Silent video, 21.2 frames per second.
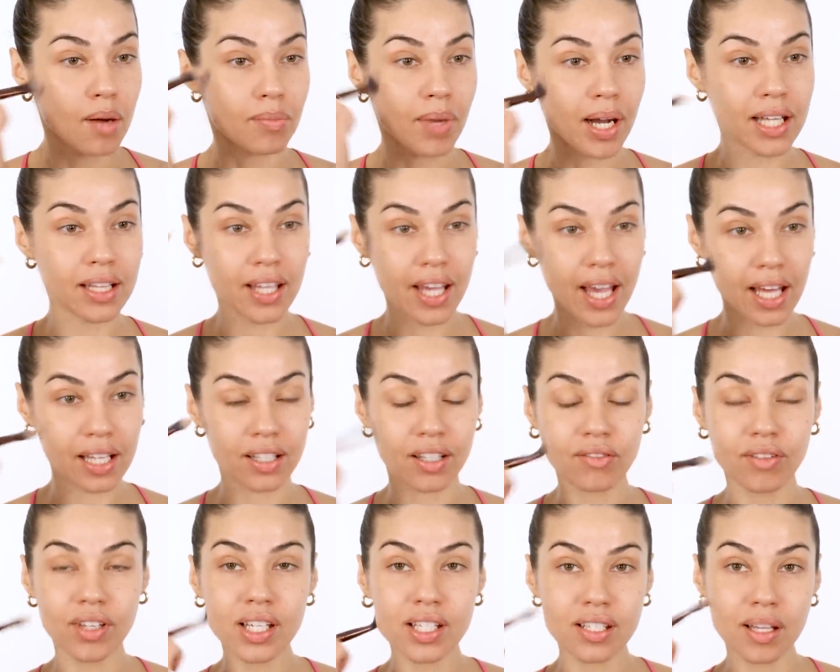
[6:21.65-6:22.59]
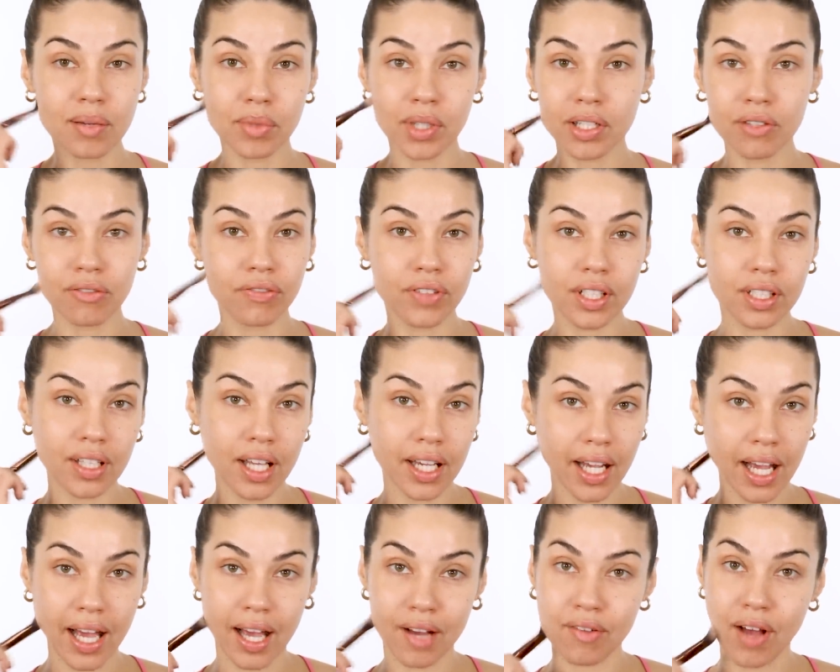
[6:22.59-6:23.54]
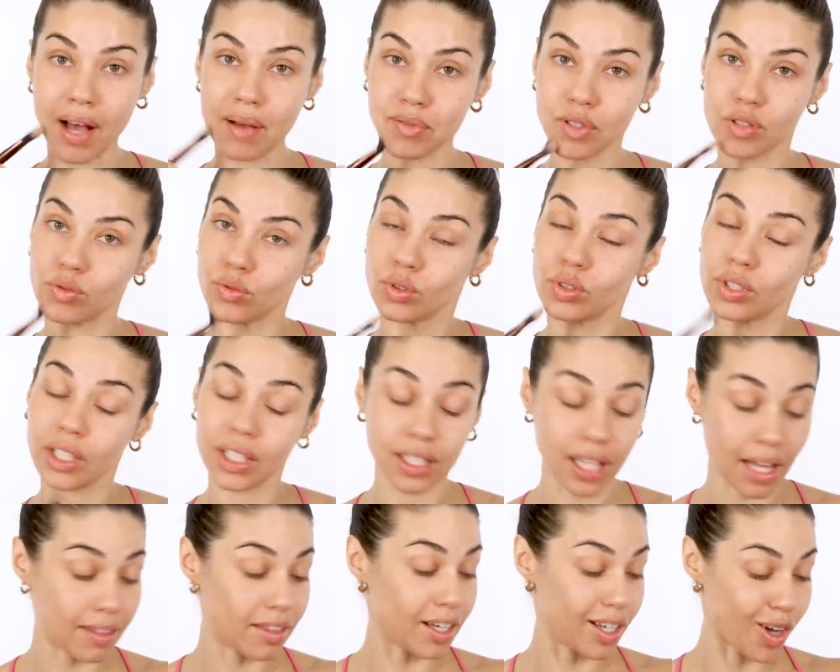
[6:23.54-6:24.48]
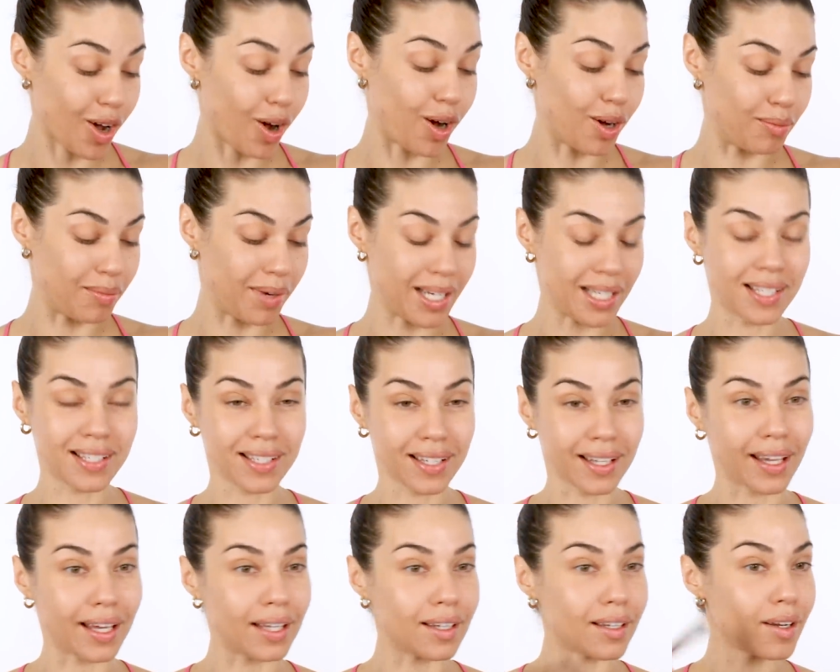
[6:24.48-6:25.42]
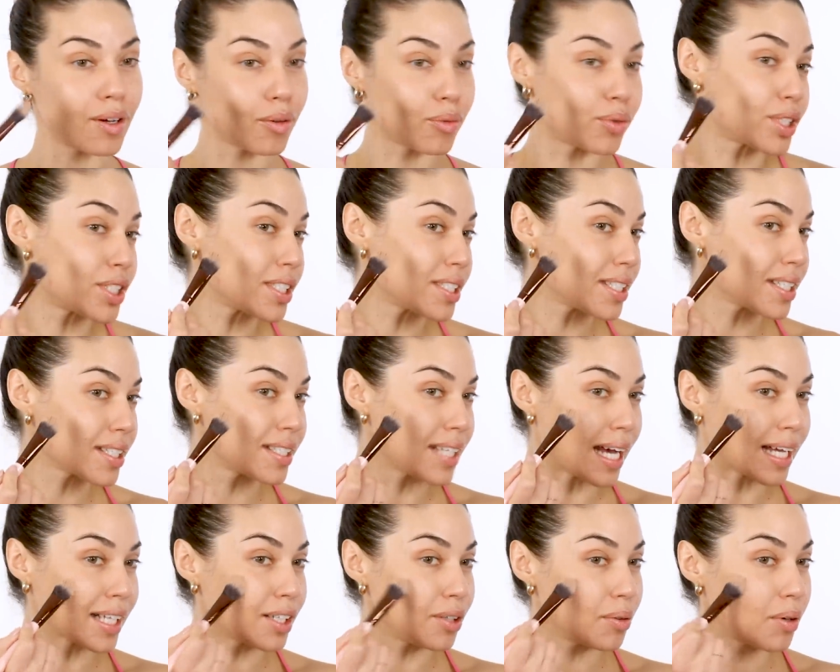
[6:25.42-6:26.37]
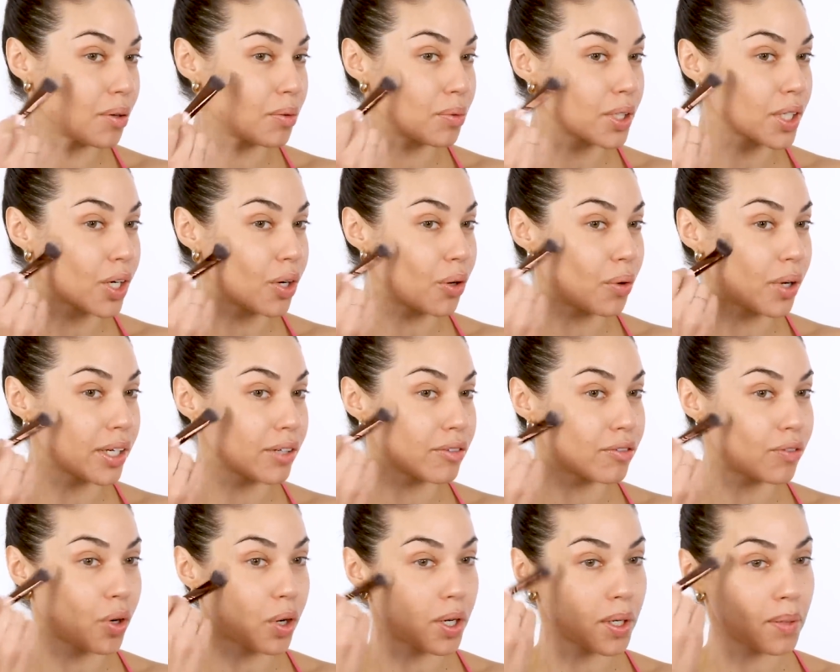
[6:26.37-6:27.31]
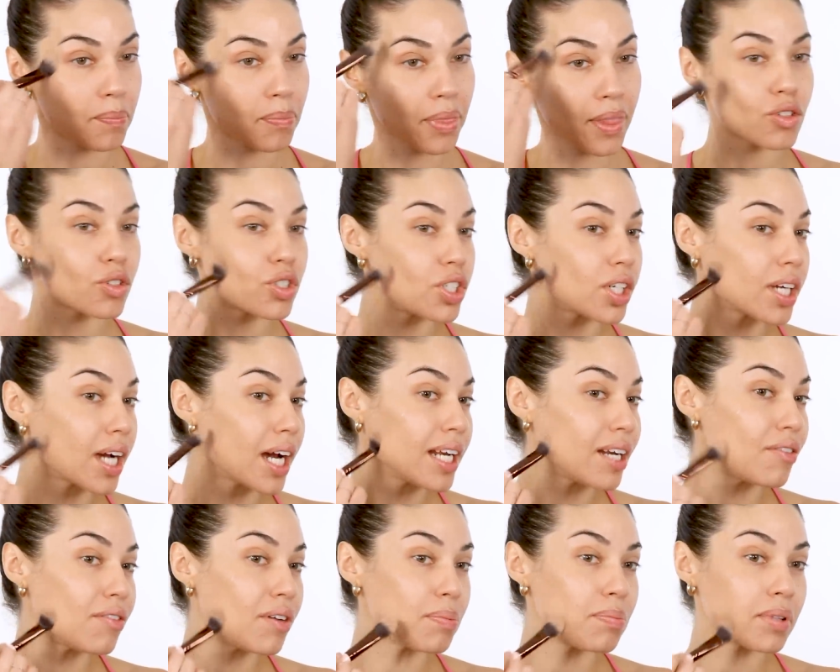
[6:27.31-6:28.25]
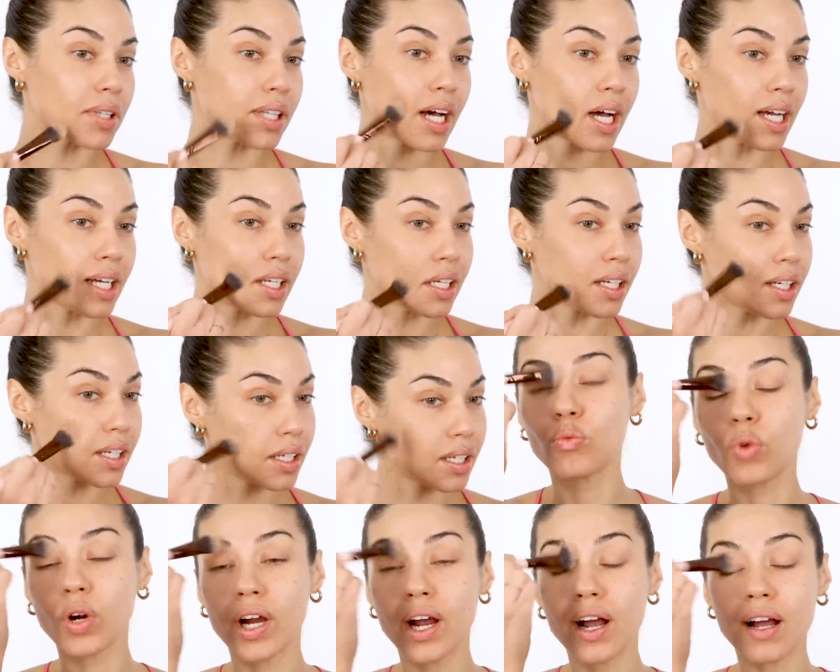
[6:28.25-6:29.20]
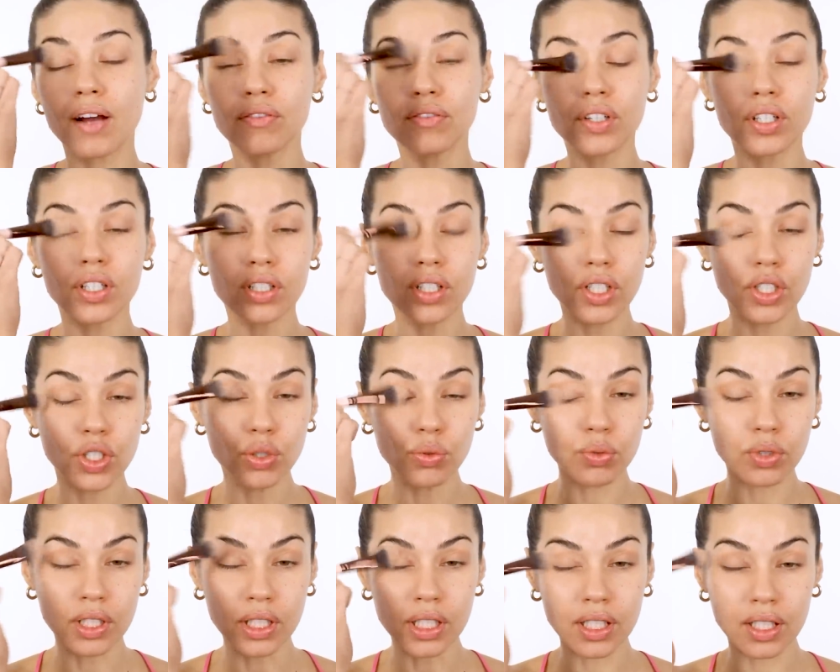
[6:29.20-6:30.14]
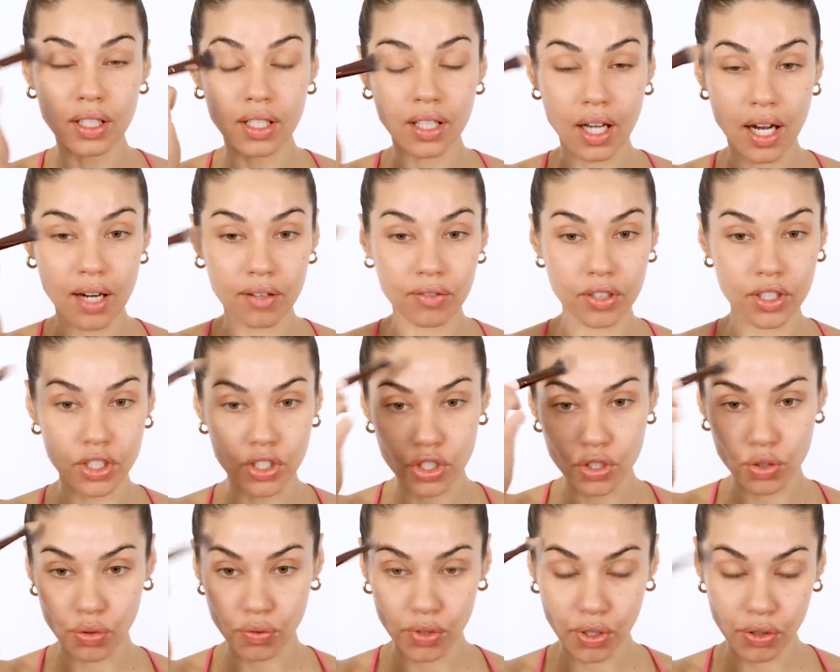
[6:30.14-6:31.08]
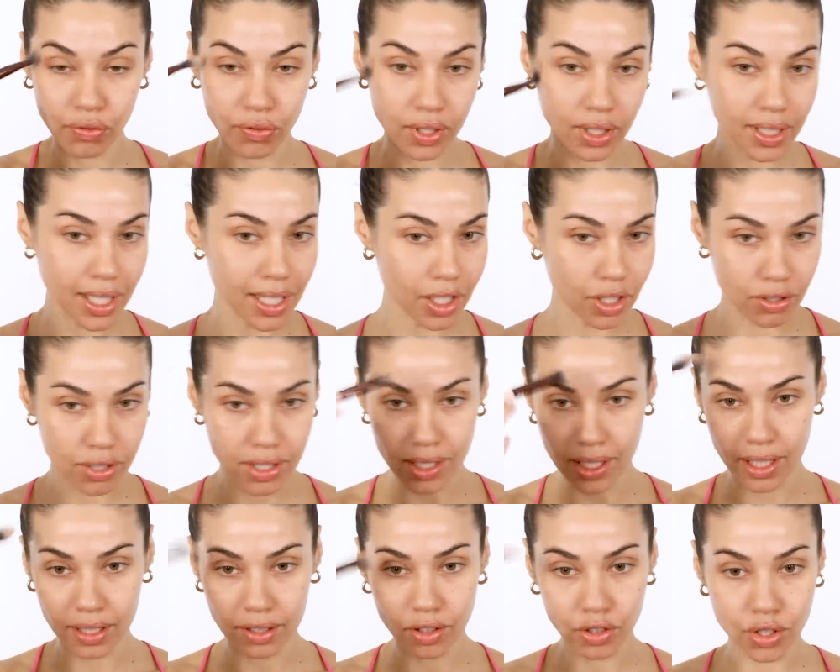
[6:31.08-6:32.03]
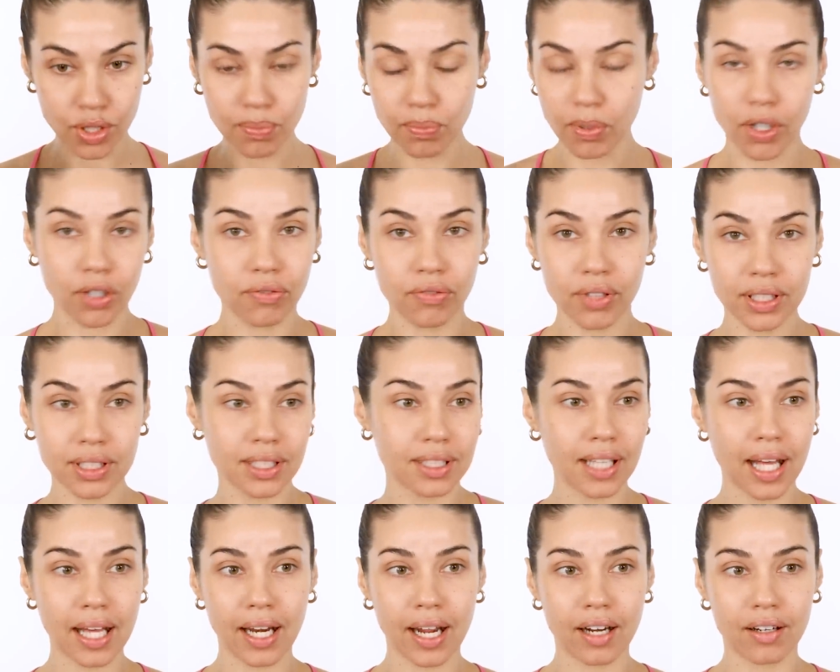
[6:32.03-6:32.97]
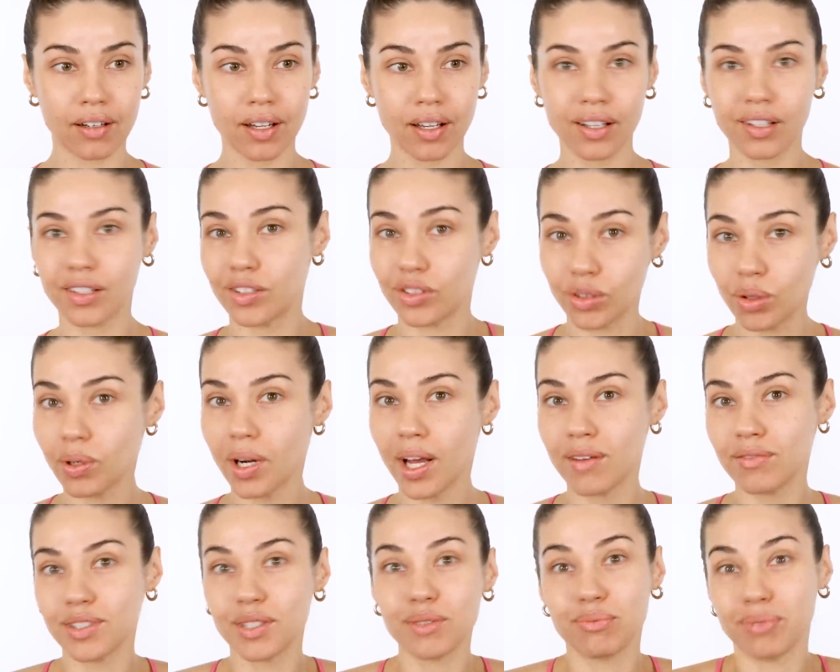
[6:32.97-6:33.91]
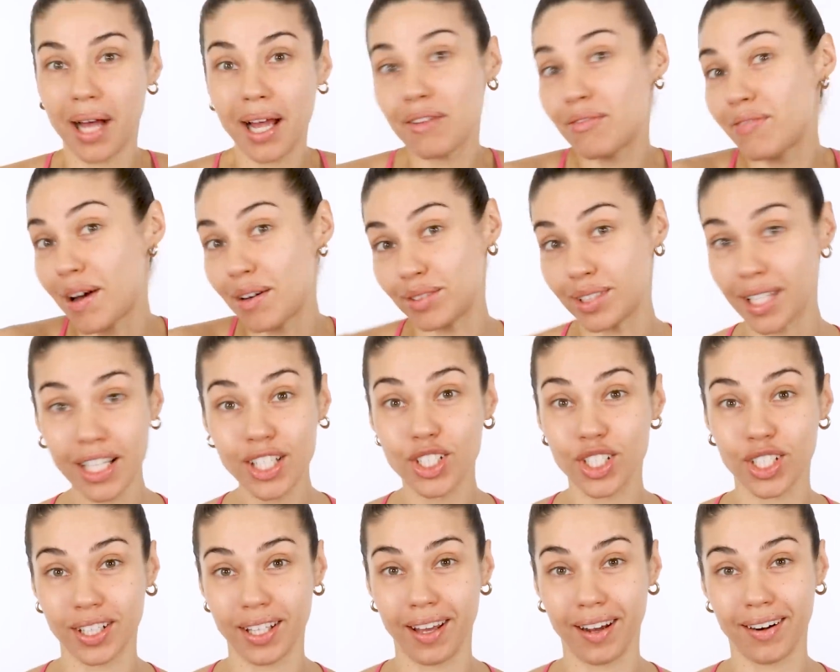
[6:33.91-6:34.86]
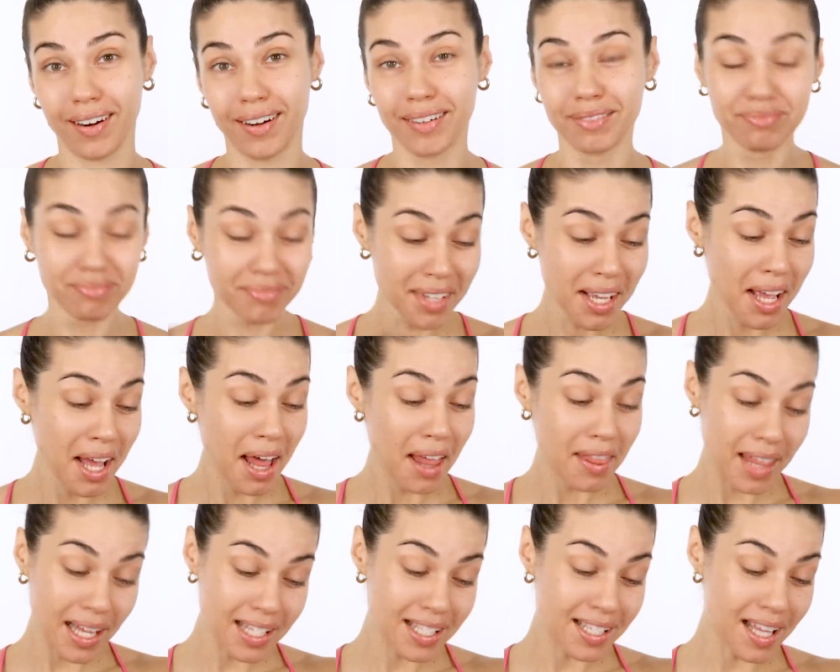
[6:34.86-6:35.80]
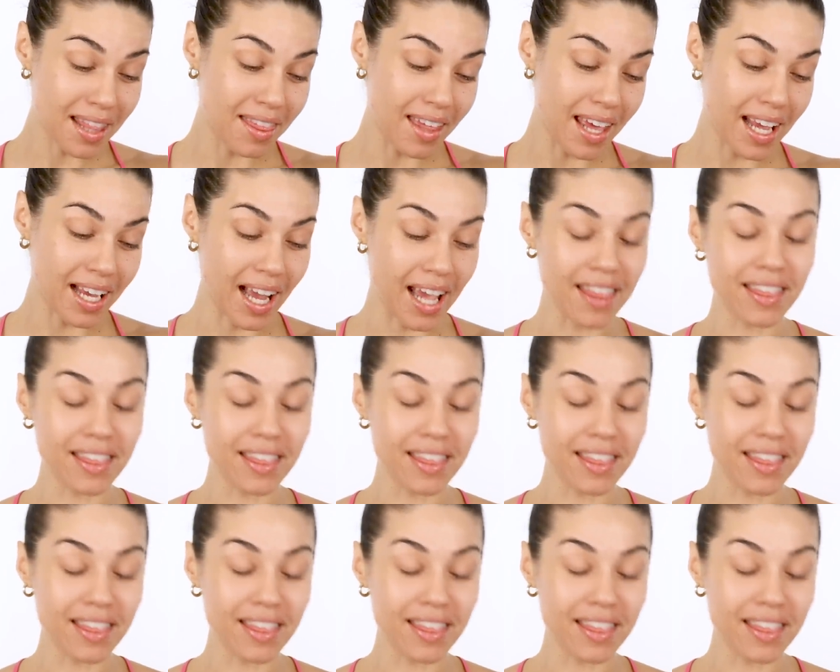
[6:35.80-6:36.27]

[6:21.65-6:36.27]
By the end of this, I'm gonna feel like I have absolutely nothing on my skin, which is exactly what we're going for. So she kind of applied it wherever you need coverage. So if you feel like your skin looks perfect in that area, you don't have to apply foundation there. That's the thing.